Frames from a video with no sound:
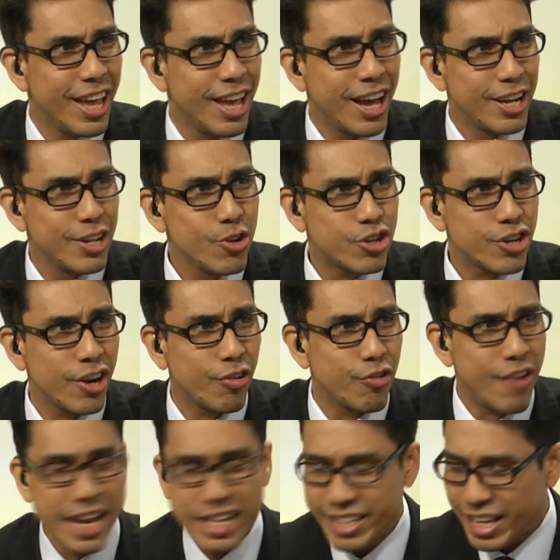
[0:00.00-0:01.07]
neutral
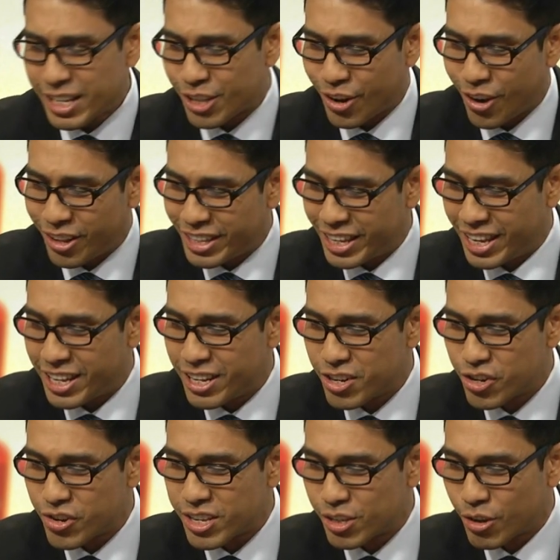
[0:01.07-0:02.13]
ratings on the
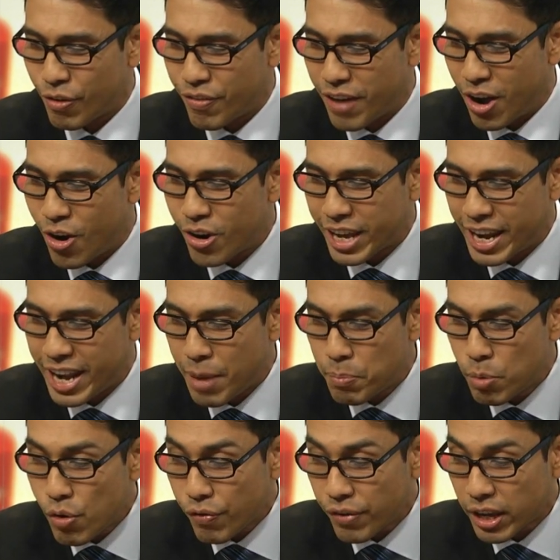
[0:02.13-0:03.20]
industry so far. Okay, now
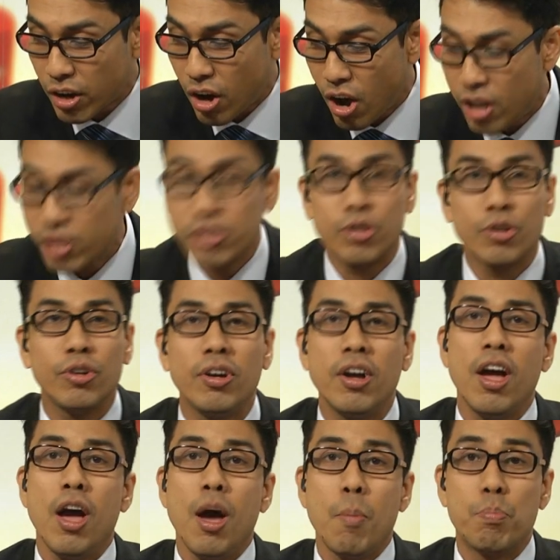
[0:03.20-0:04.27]
moving on to
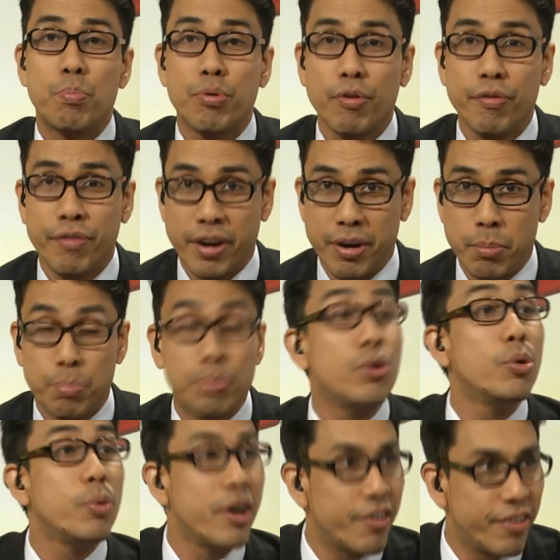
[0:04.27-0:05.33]

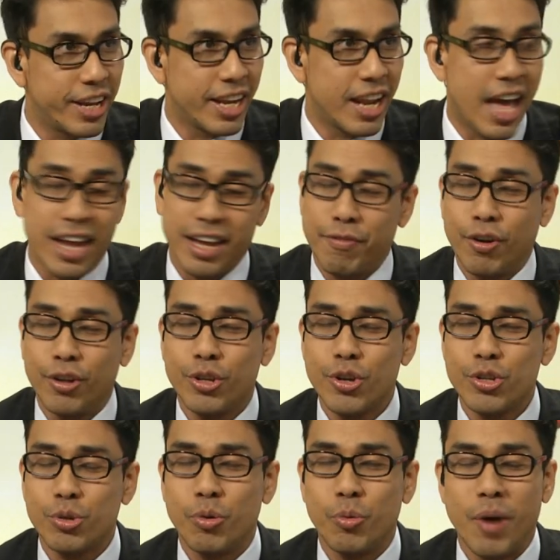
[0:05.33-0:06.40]
brewery. Like for those
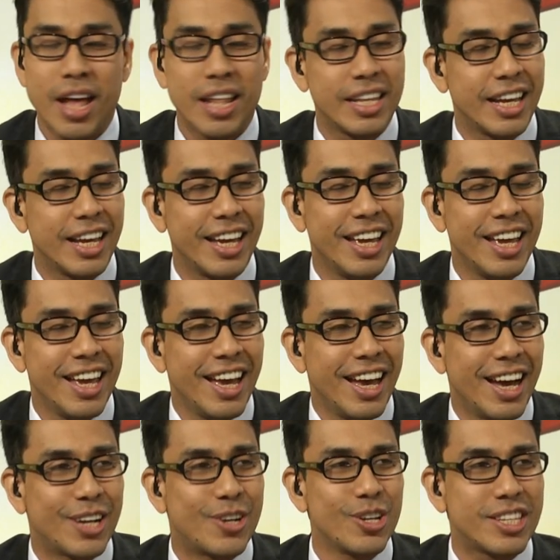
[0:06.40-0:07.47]
who want a
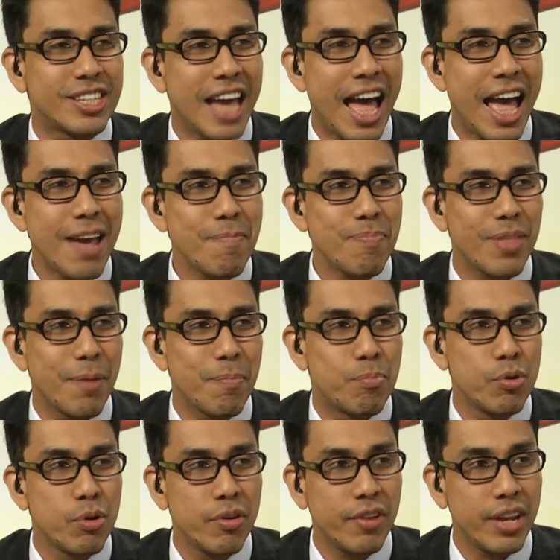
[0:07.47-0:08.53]
good time,
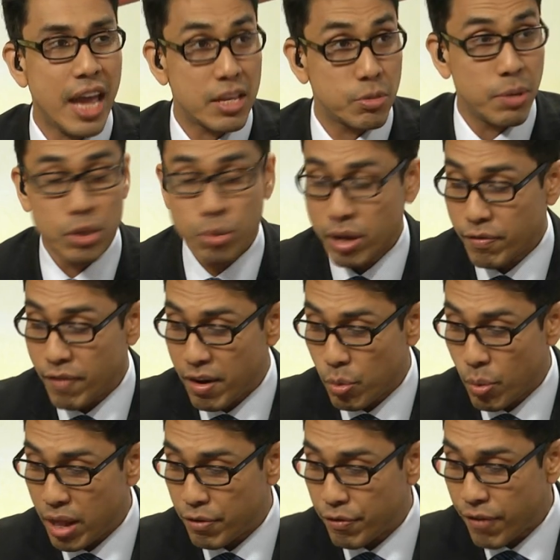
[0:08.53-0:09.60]
brewery has been doing very
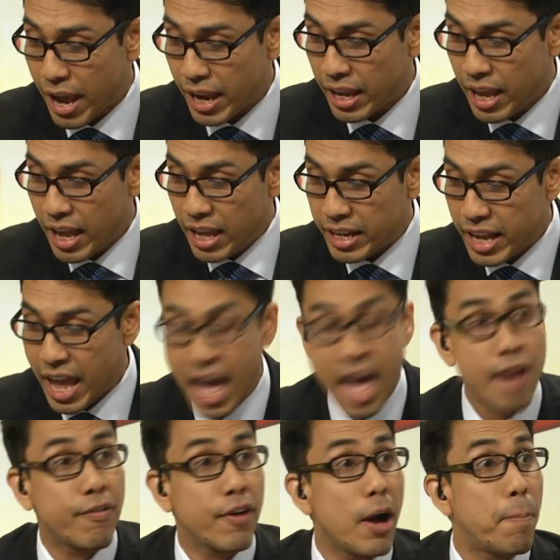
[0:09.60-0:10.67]
well. In fact, they
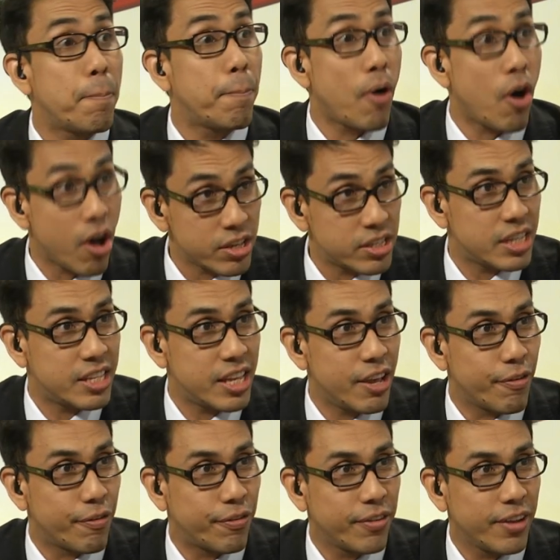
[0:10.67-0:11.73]
have a
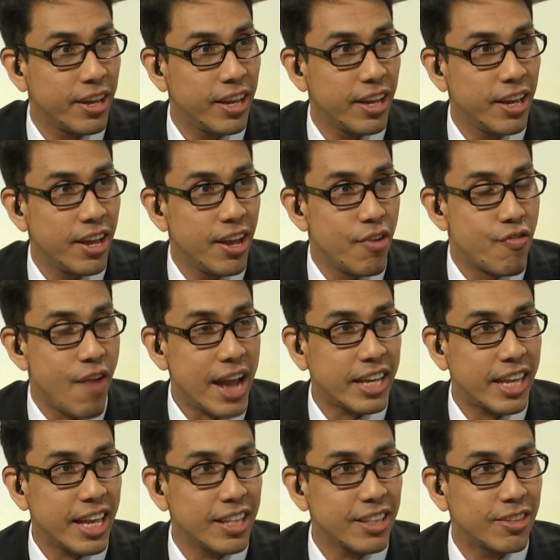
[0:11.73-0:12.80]
positive
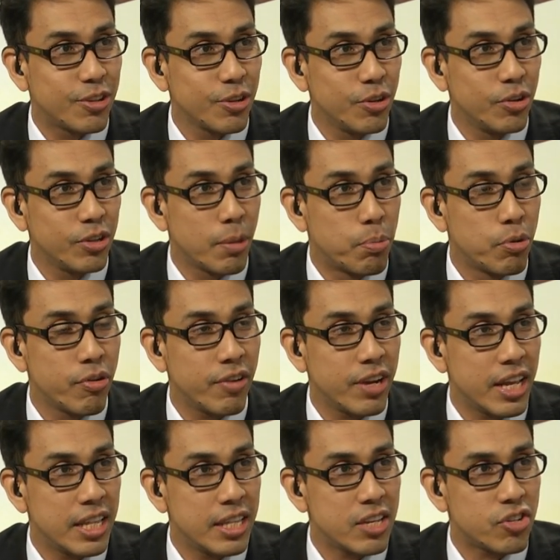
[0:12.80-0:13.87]
ranking to the brewery
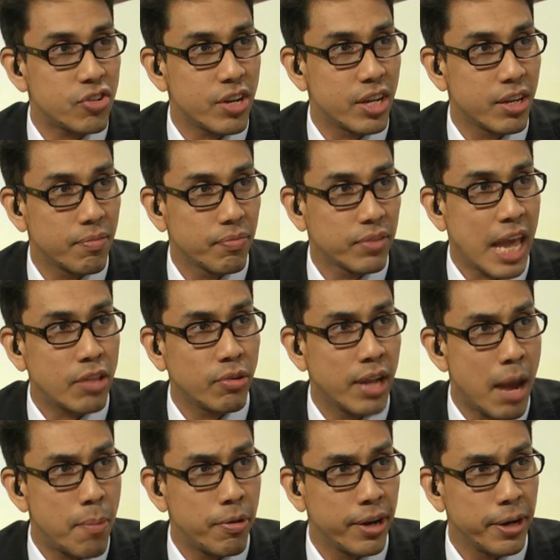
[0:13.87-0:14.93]
industry. Can you
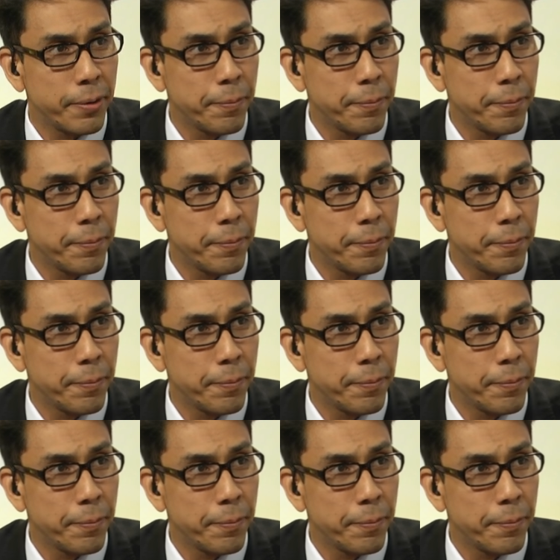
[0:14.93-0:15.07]
elaborate?